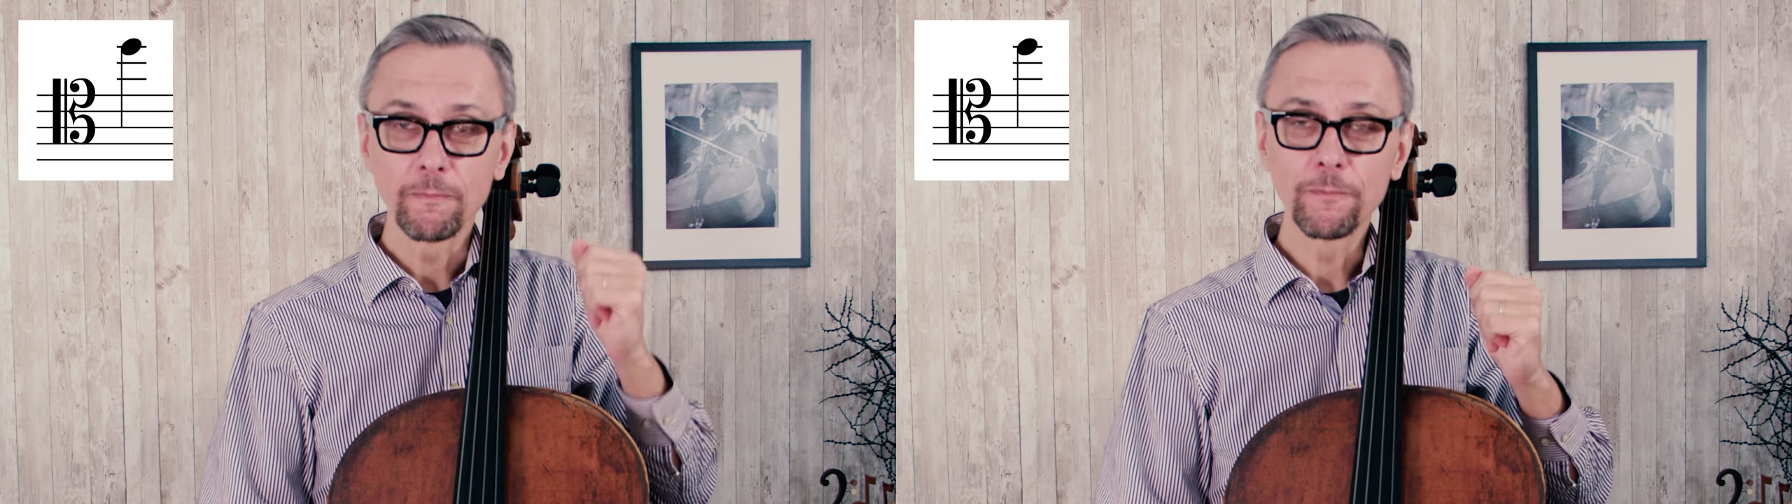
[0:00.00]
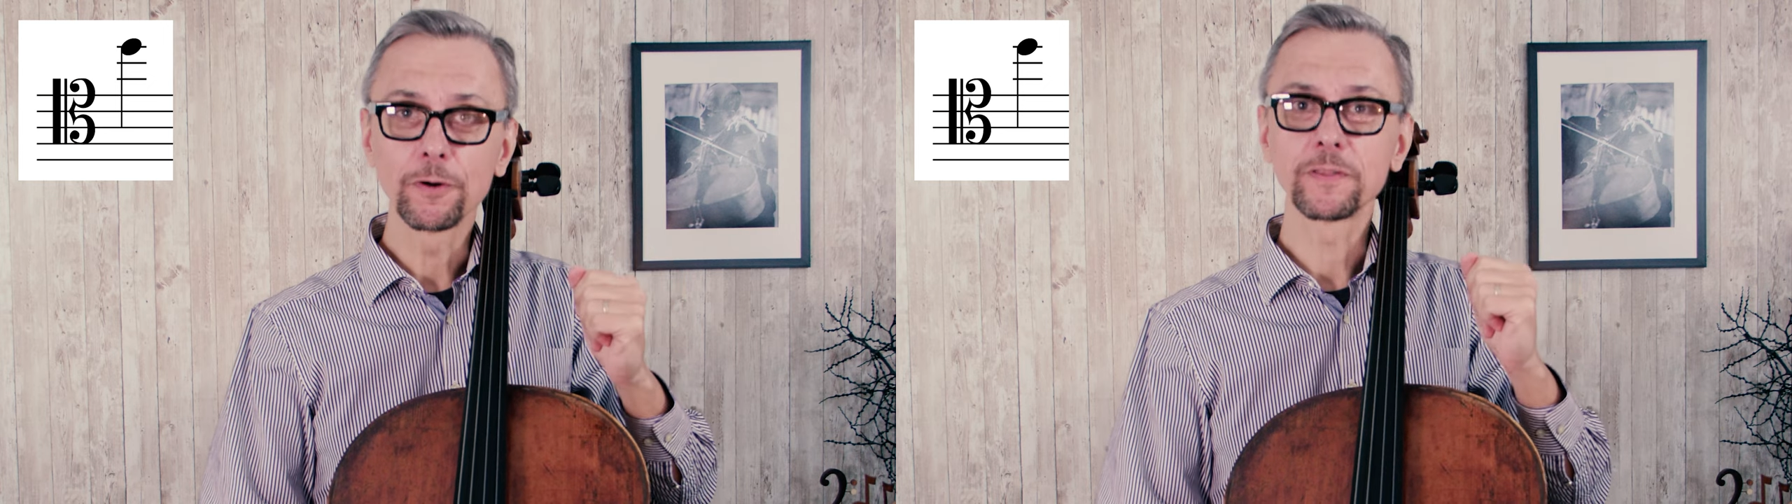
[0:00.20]

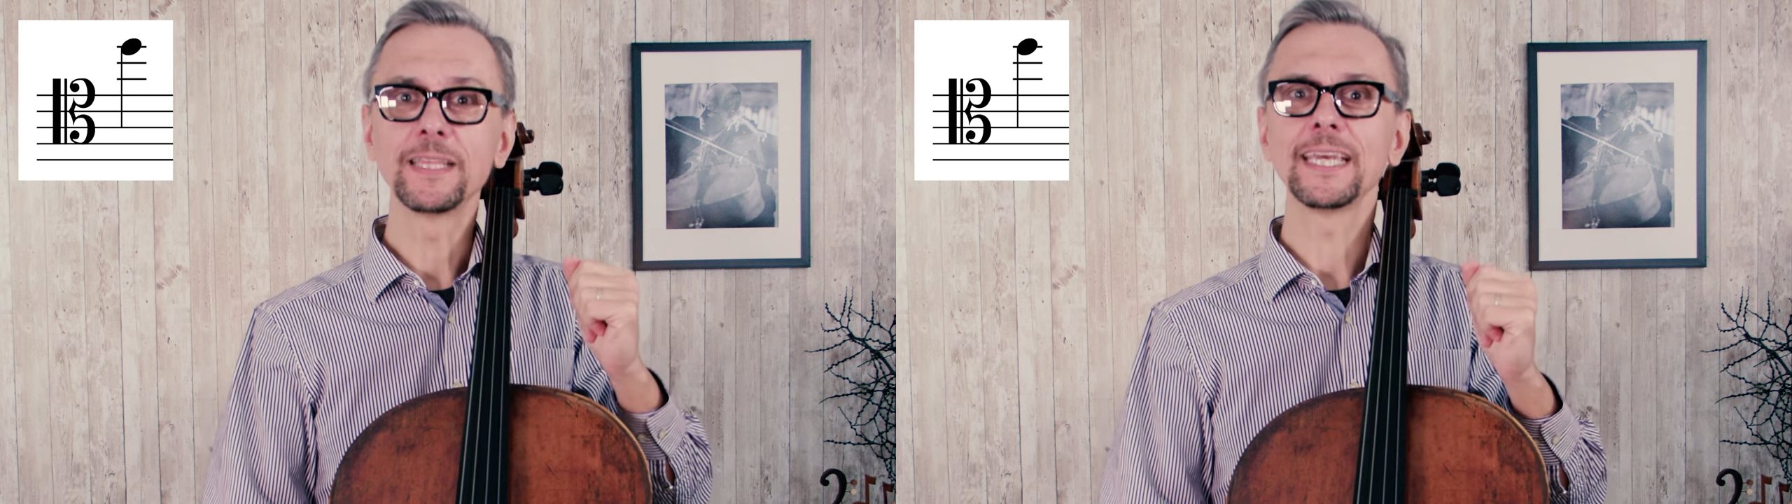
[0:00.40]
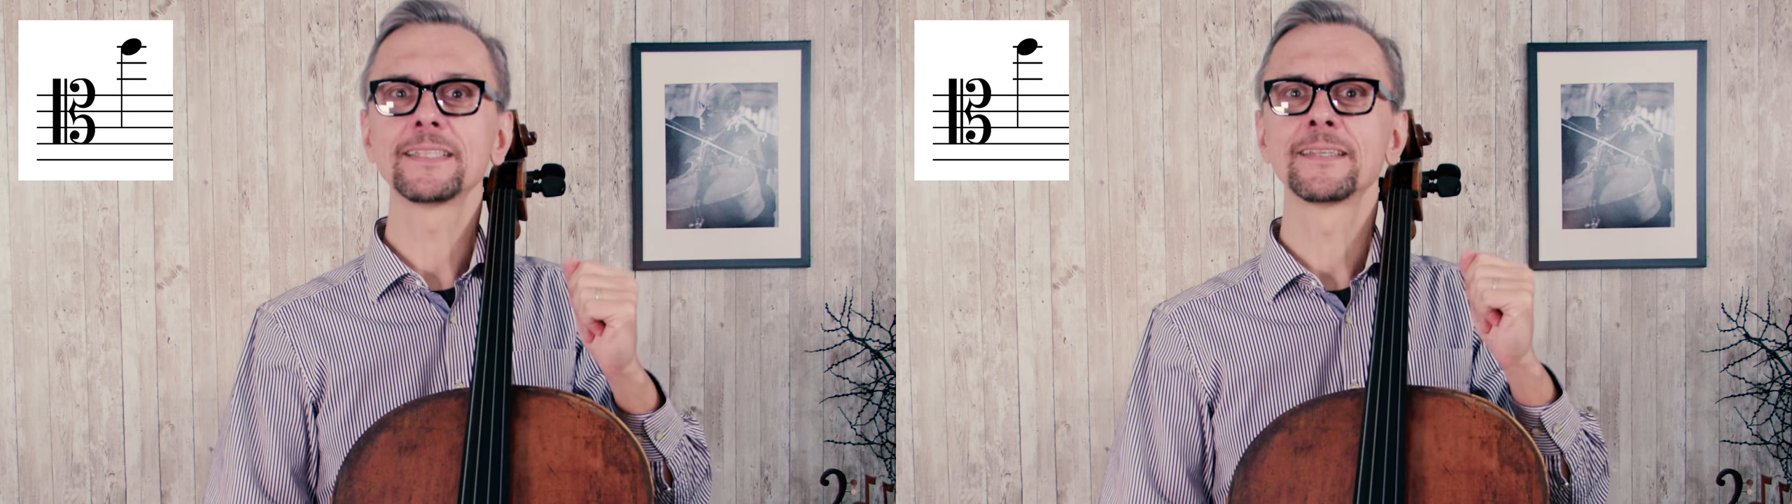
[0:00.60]
for
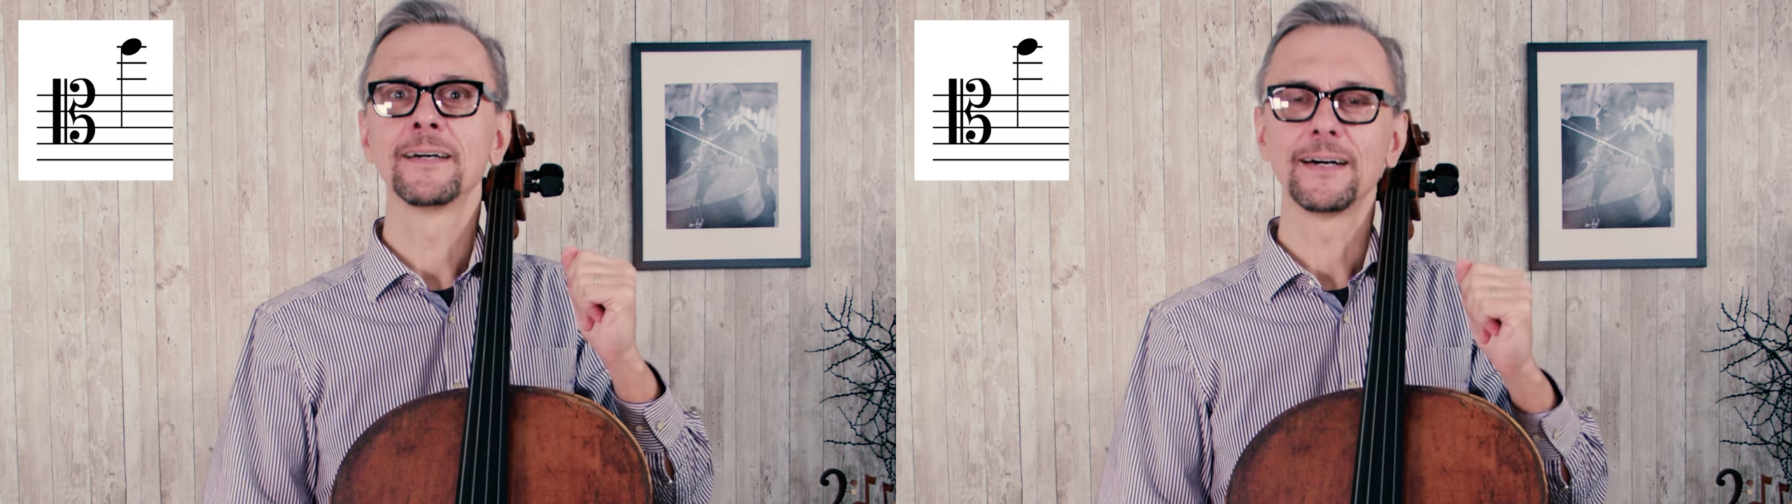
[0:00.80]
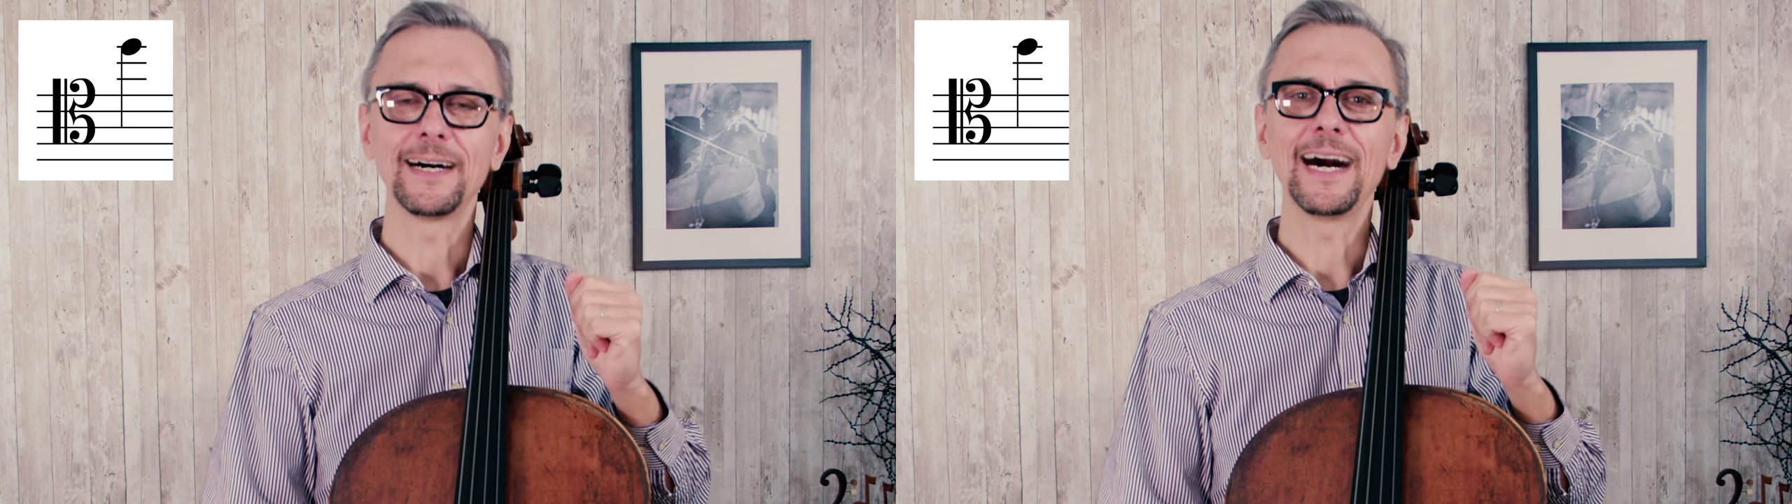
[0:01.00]
this
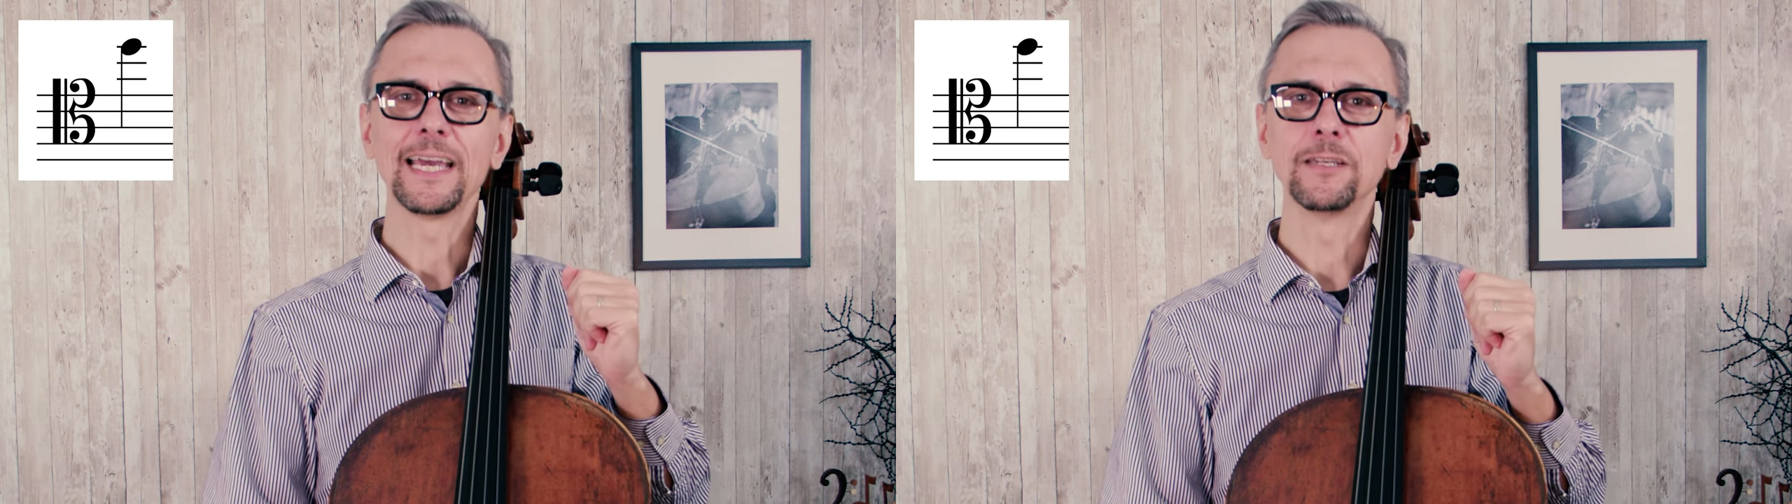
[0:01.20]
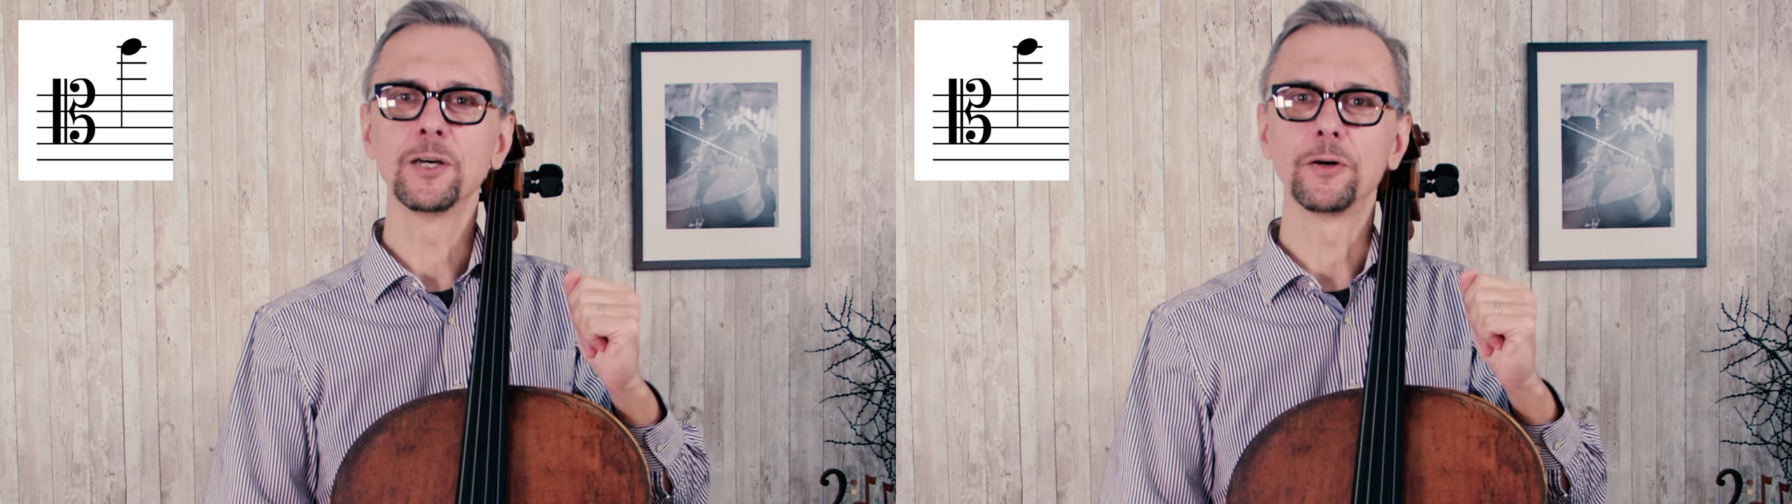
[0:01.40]
high
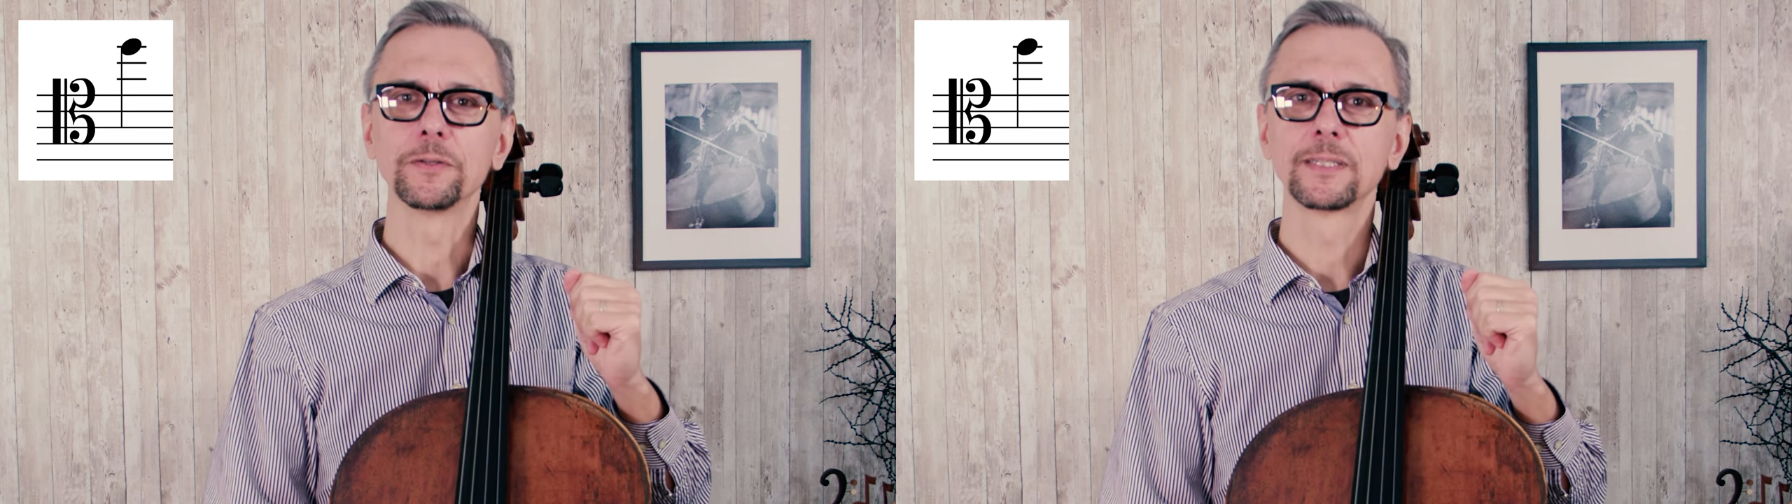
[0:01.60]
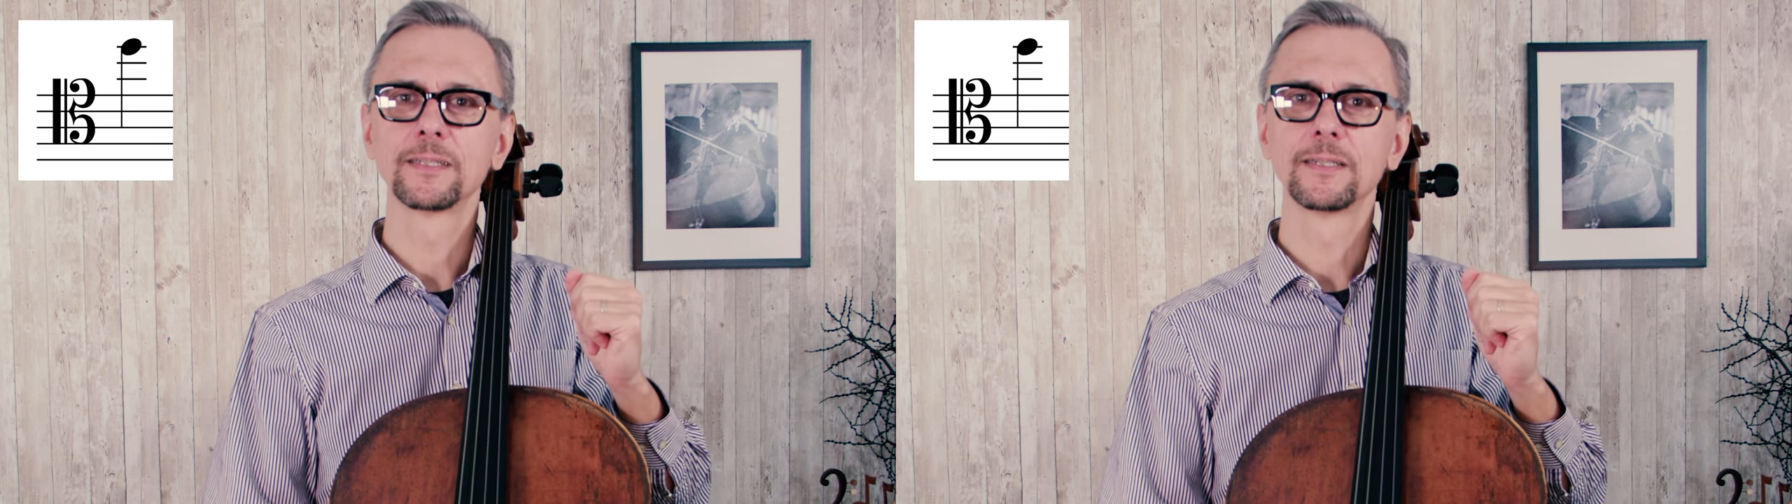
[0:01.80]

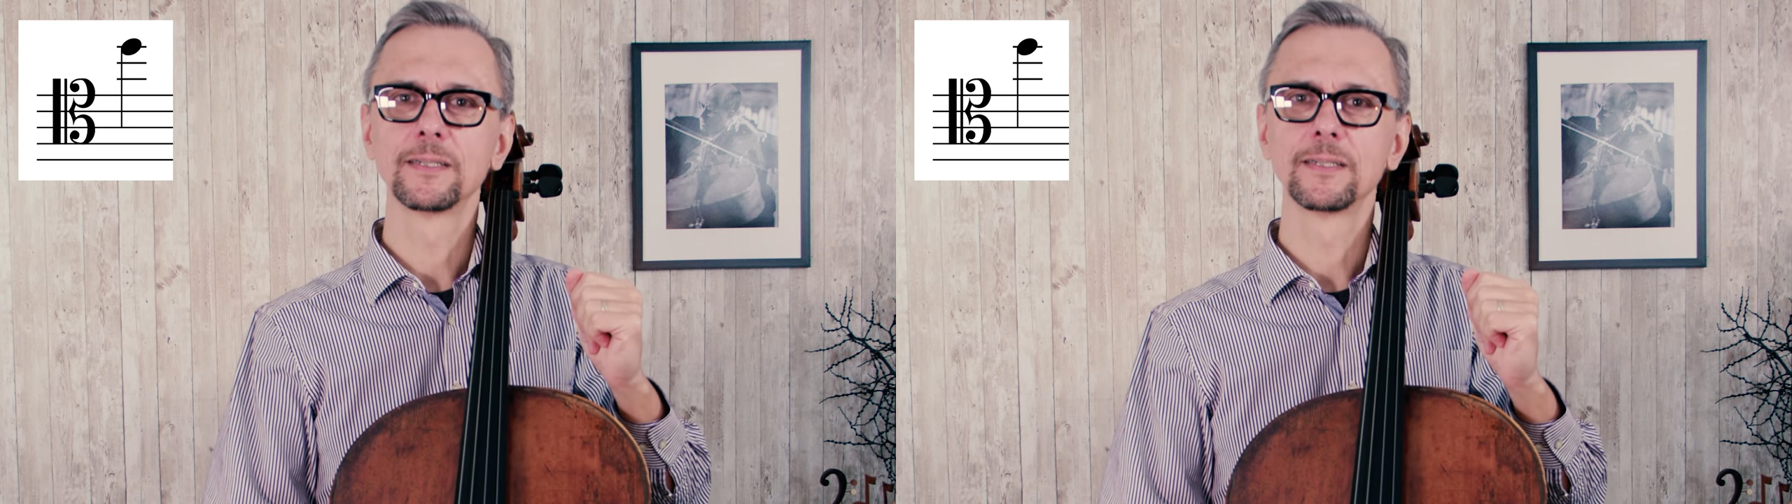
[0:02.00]
note.